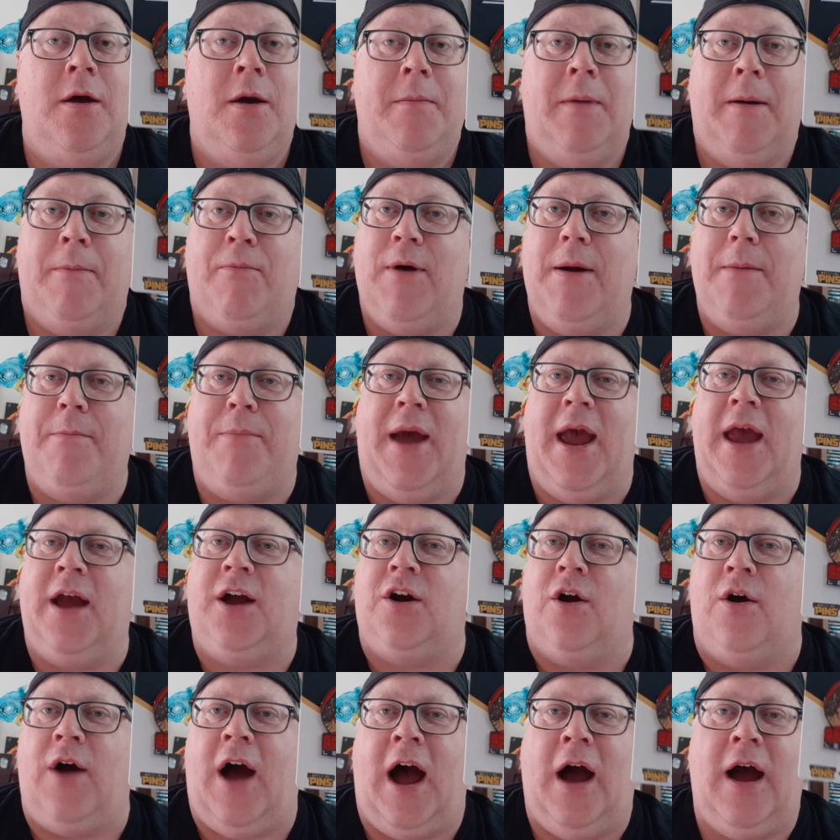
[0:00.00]
But Britt
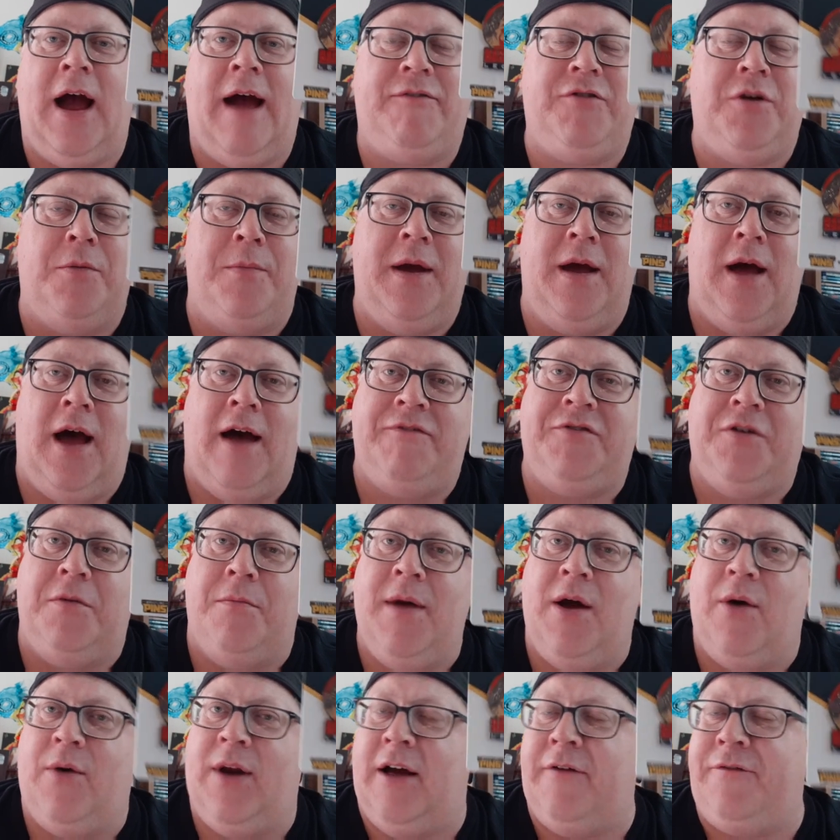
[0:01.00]
Baker, I have to
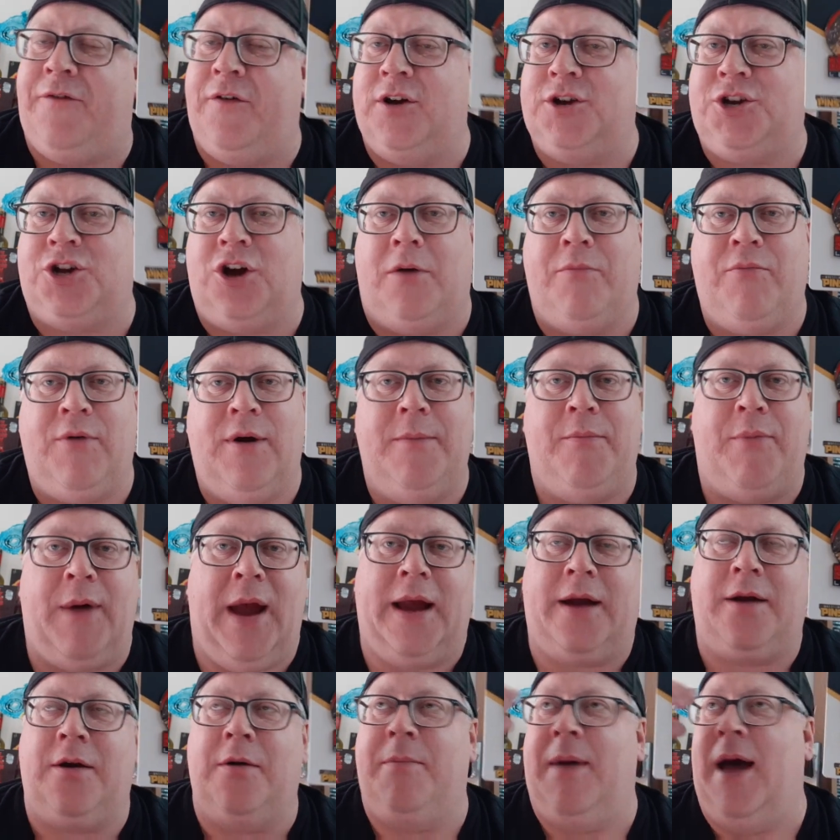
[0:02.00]
admit, when I first saw Britt
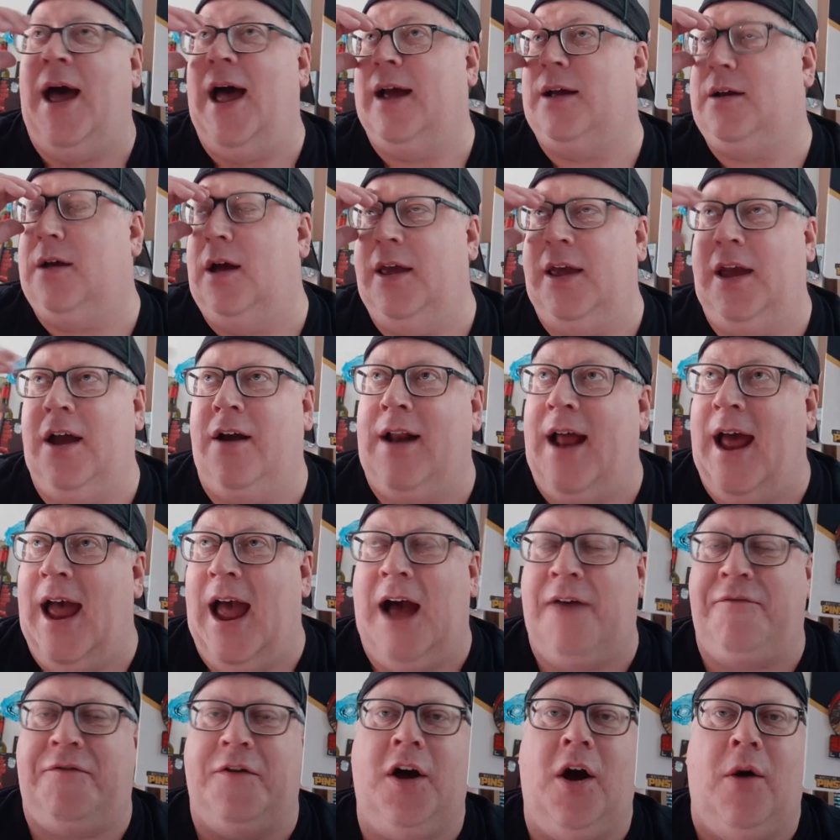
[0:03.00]
Baker back a year and a
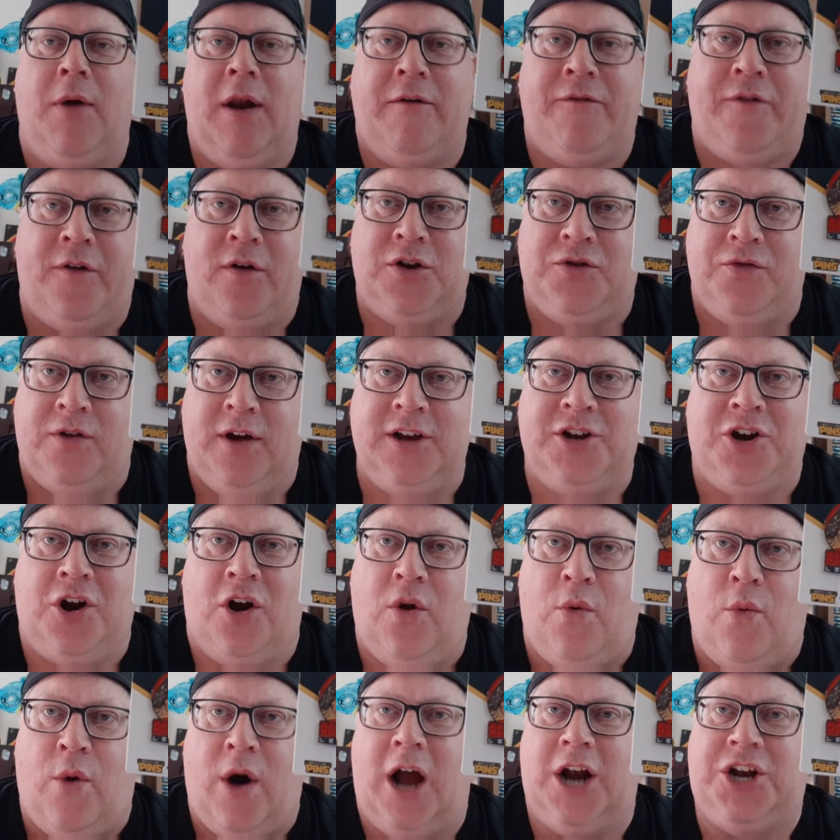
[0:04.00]
half ago, when I first really
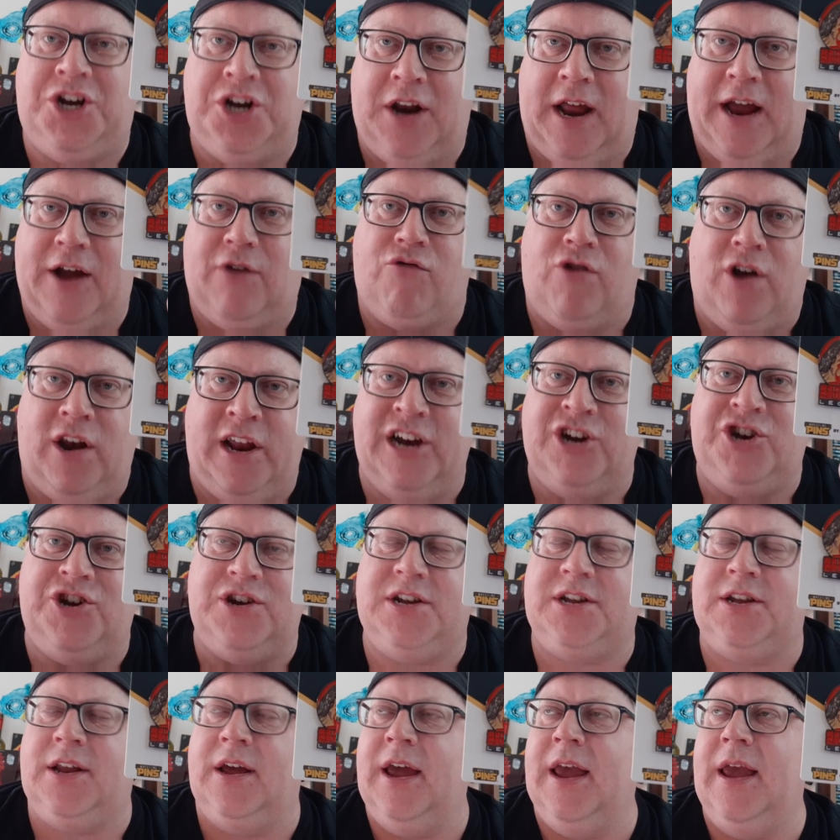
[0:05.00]
started watching like
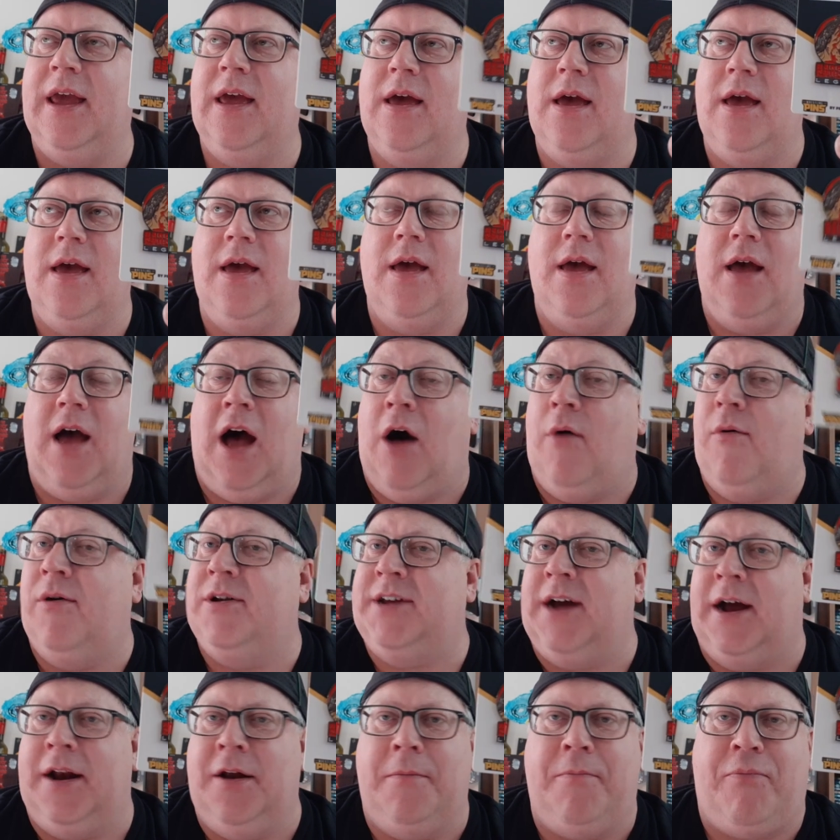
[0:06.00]
religiously, I was
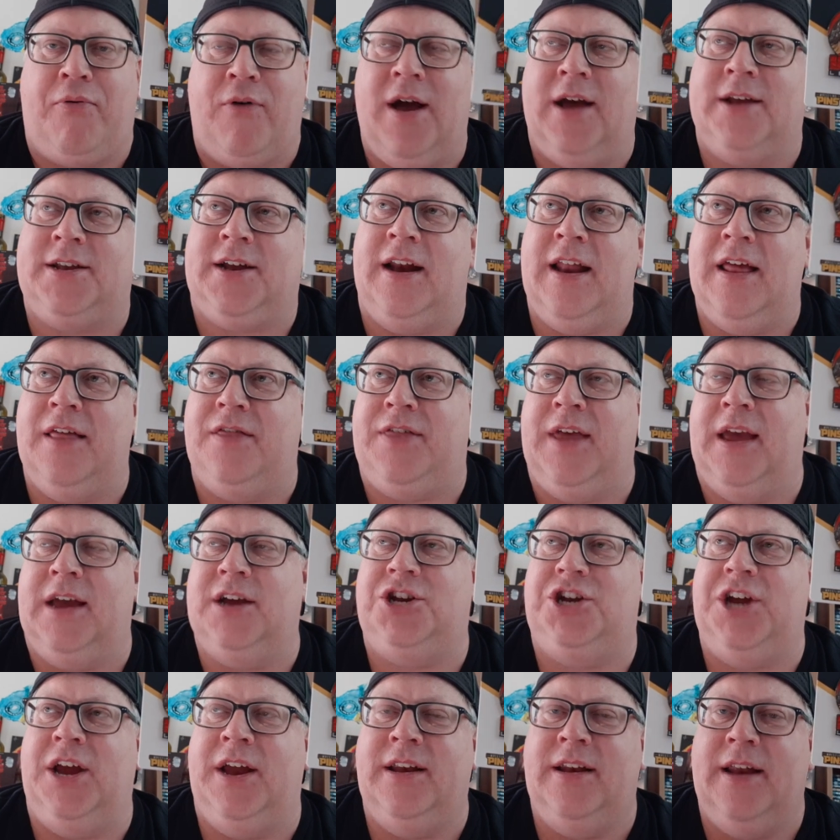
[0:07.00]
not impressed. I didn't
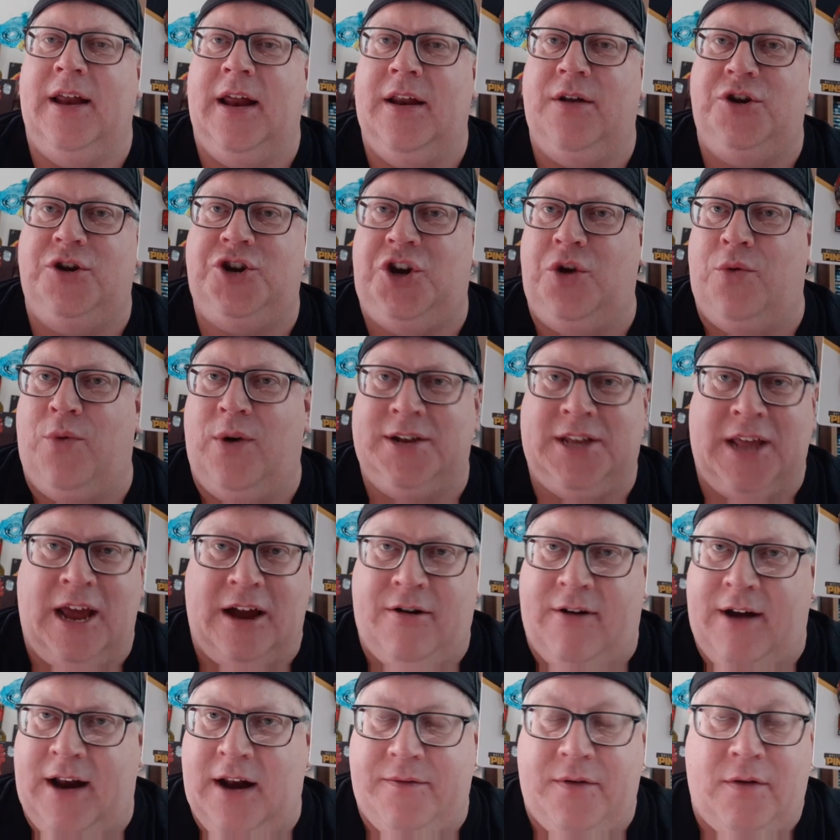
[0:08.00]
think she was
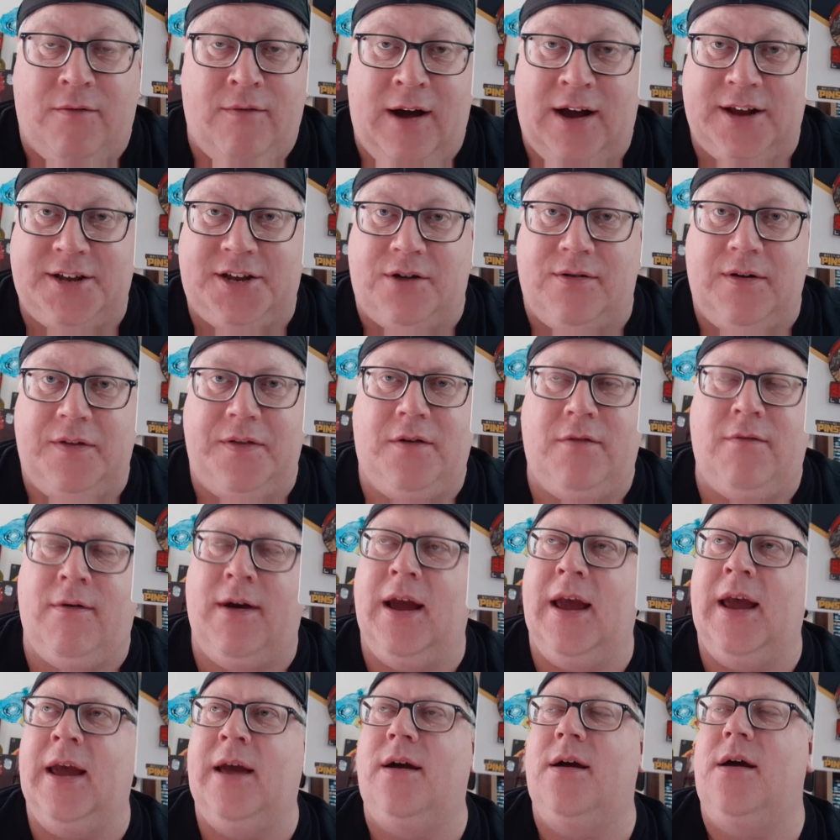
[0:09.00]
that great of a wrestler in the
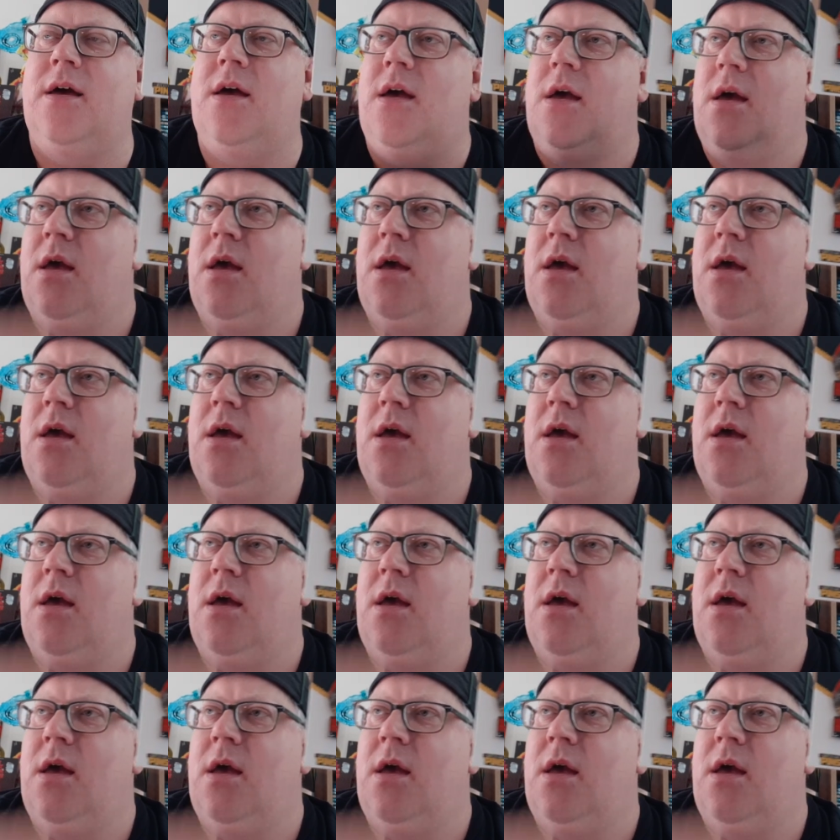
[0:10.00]
ring.